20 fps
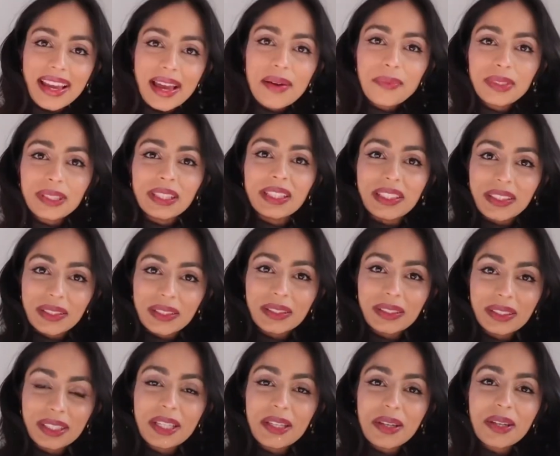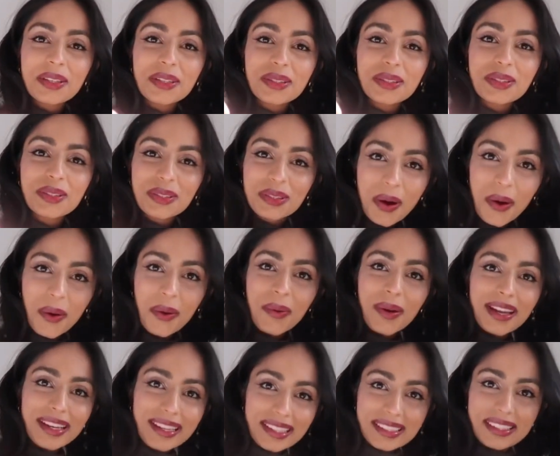am literally so
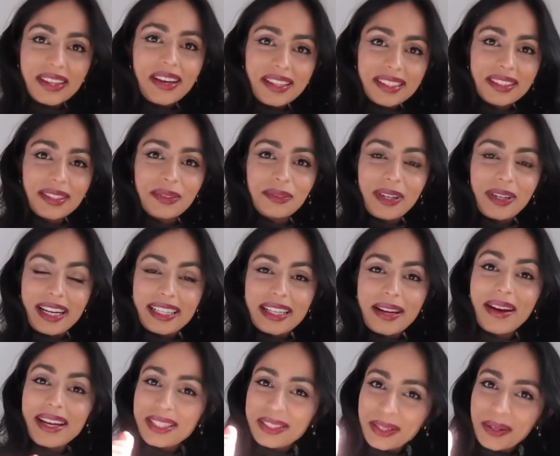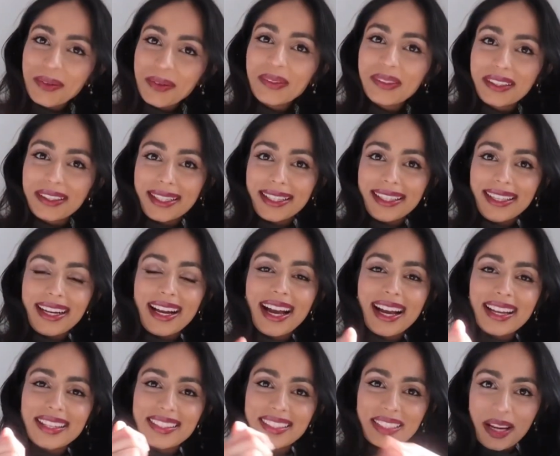exhausted right now. I don't look it. I
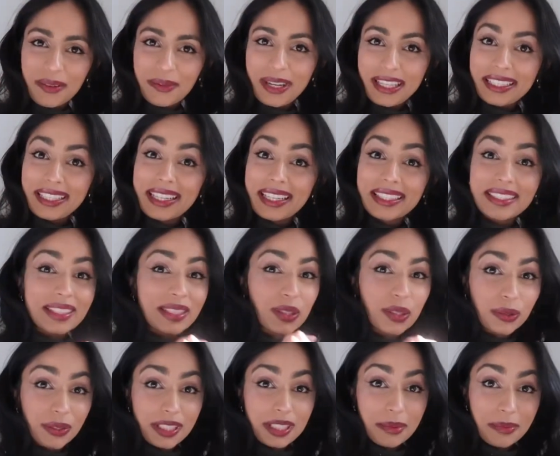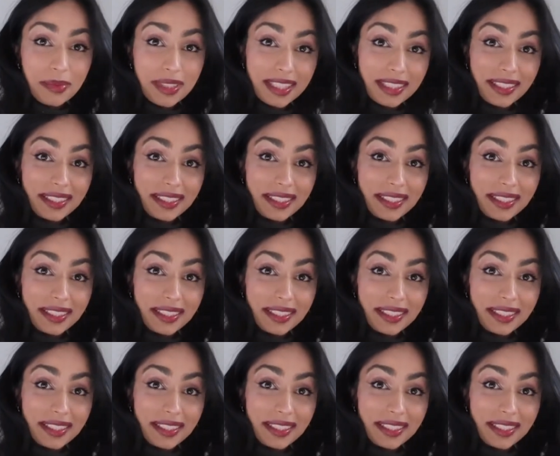had to get ready because it's Christmas